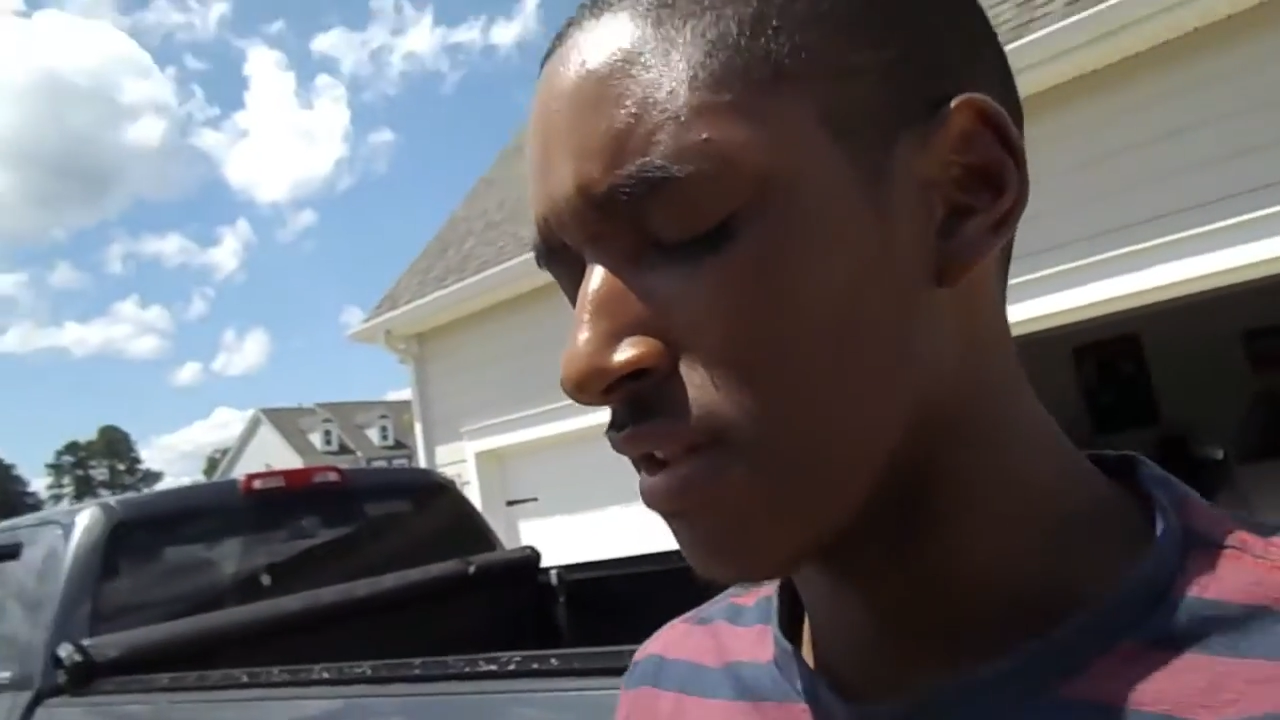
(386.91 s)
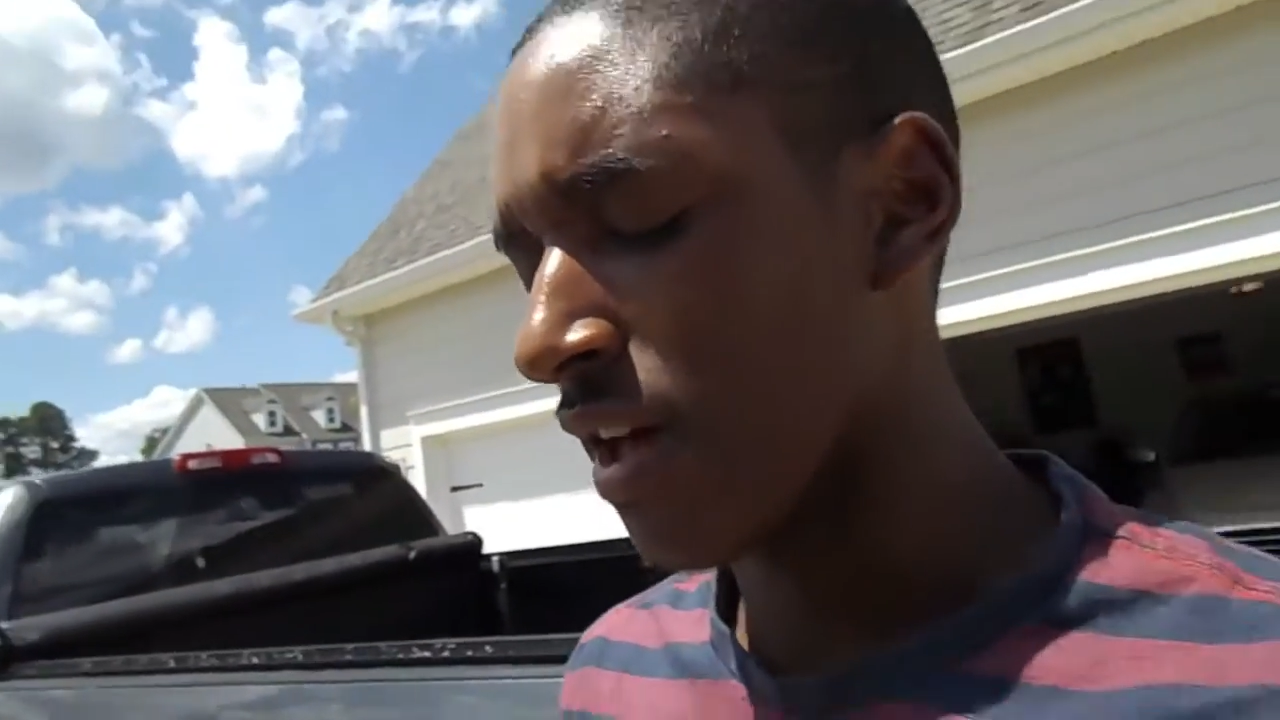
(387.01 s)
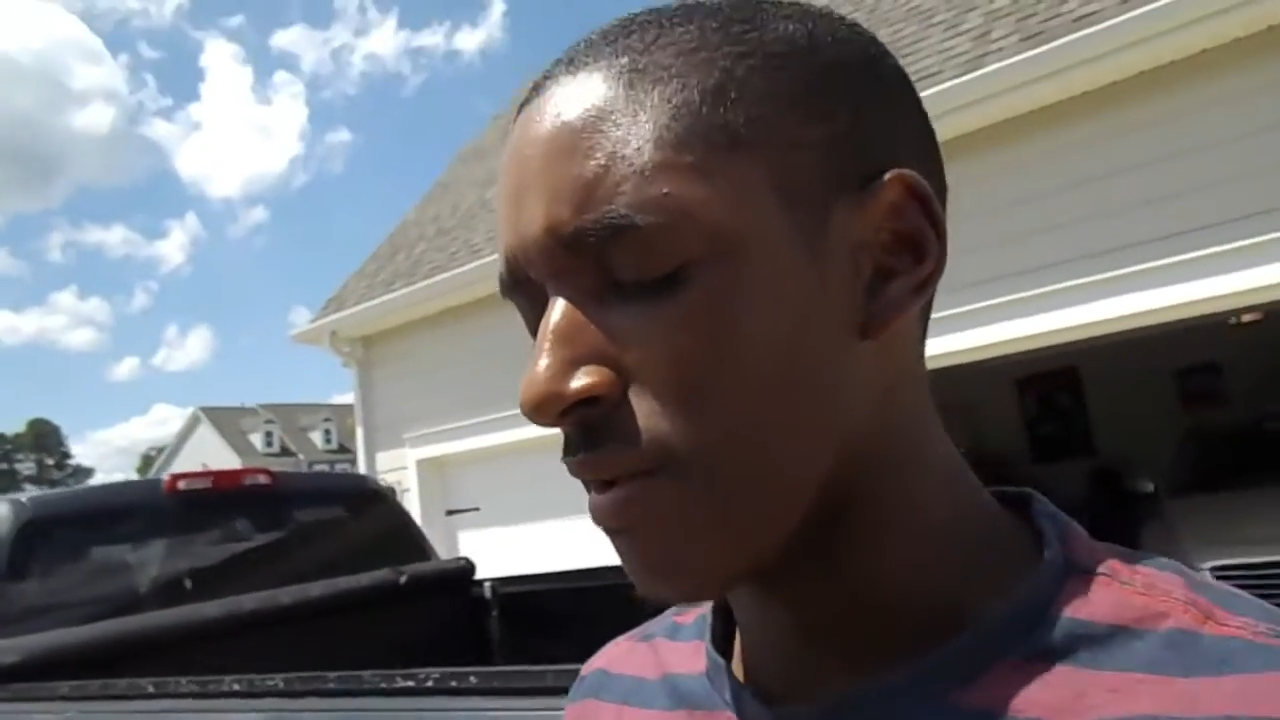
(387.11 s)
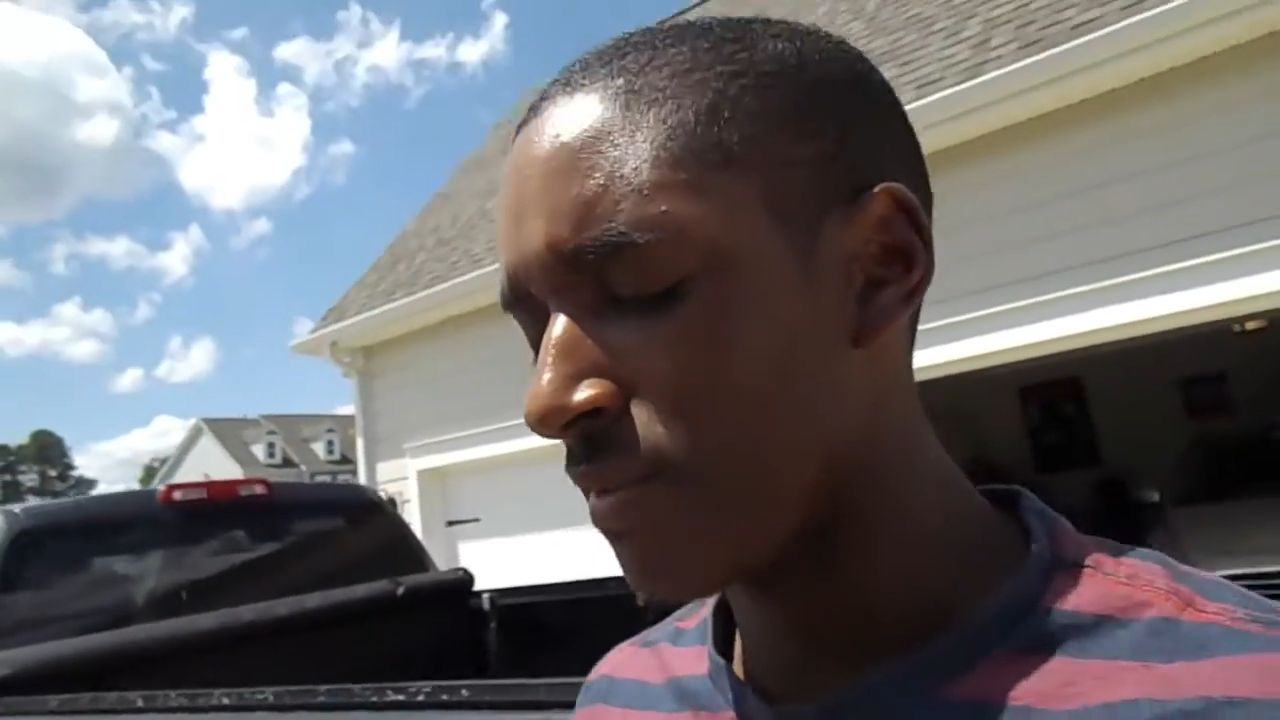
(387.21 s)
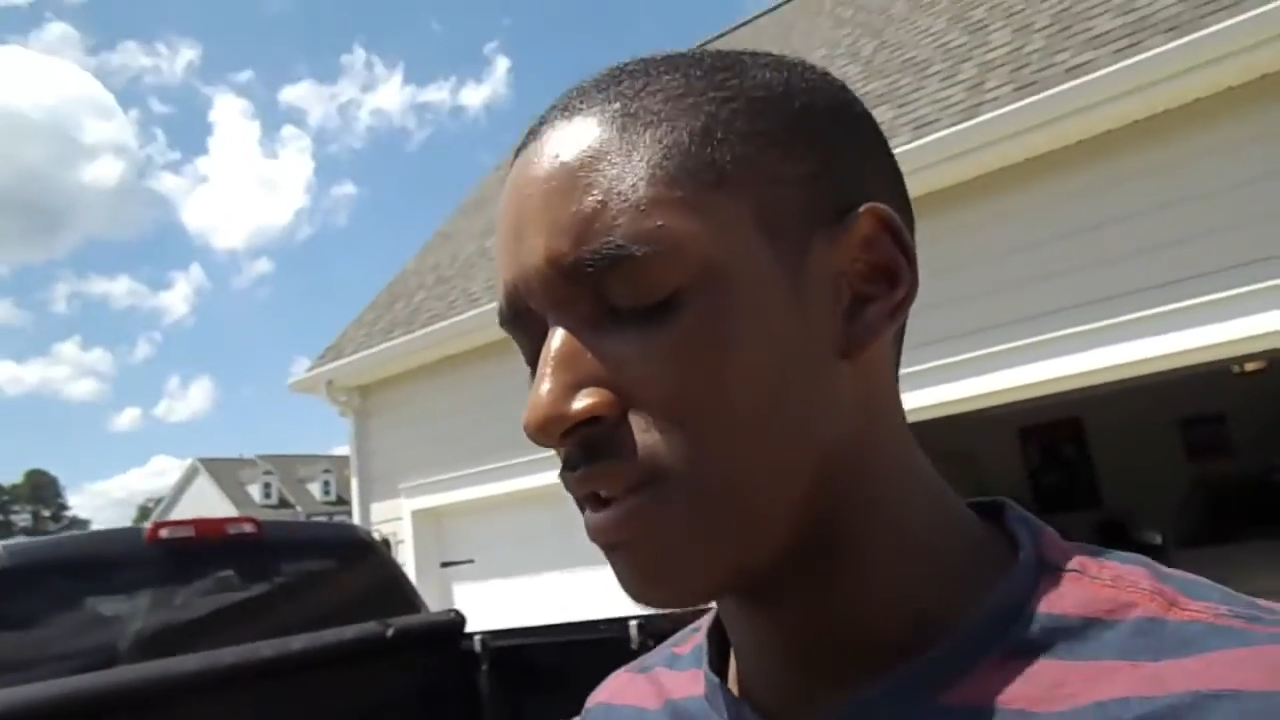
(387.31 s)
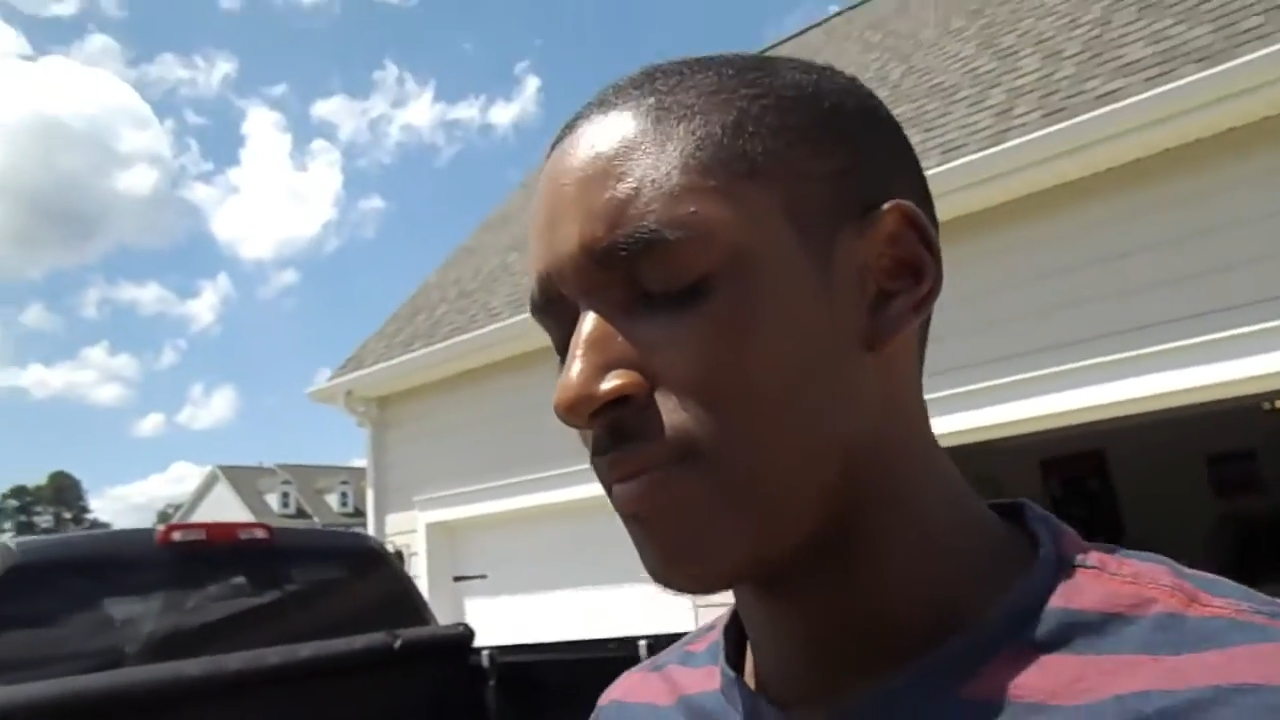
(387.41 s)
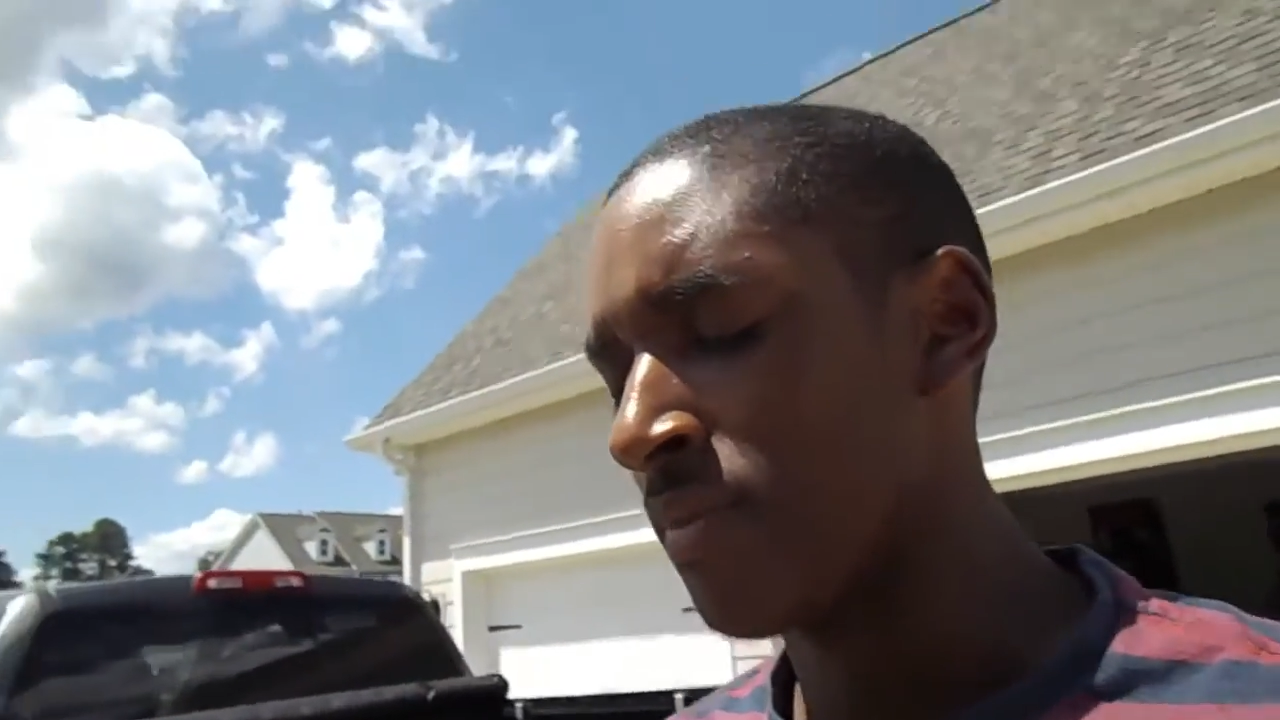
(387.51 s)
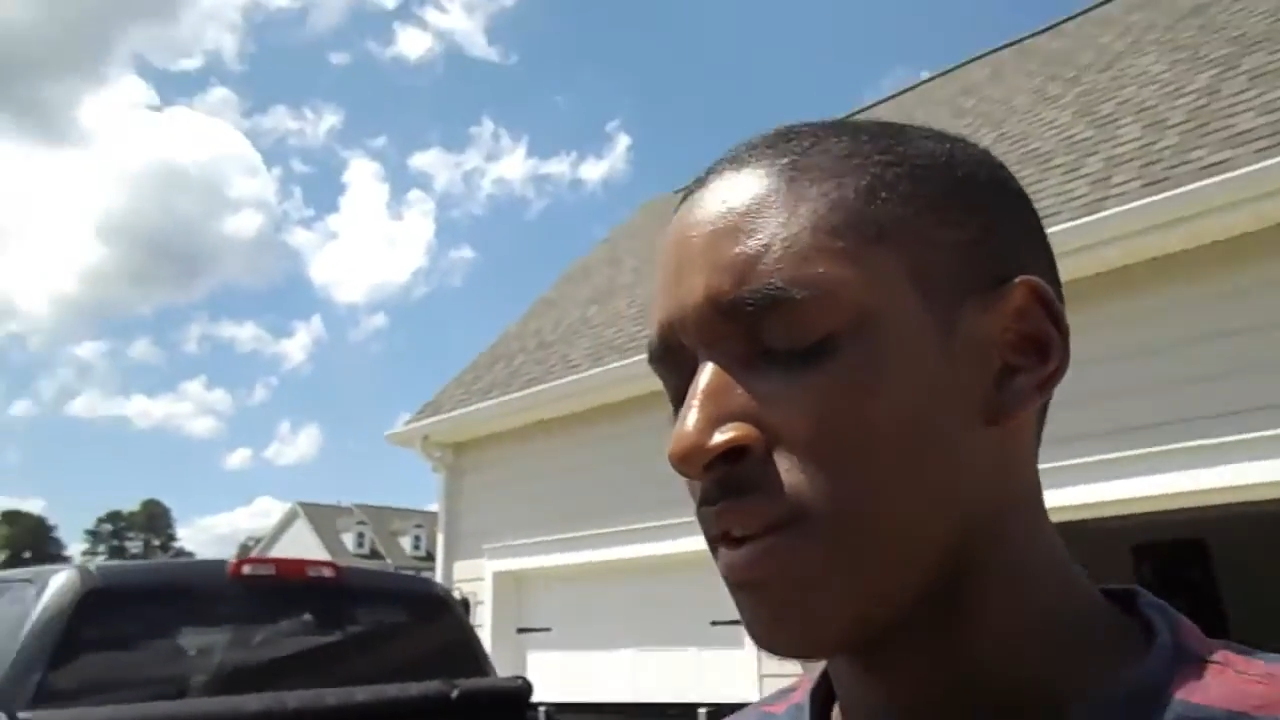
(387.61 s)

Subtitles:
alignment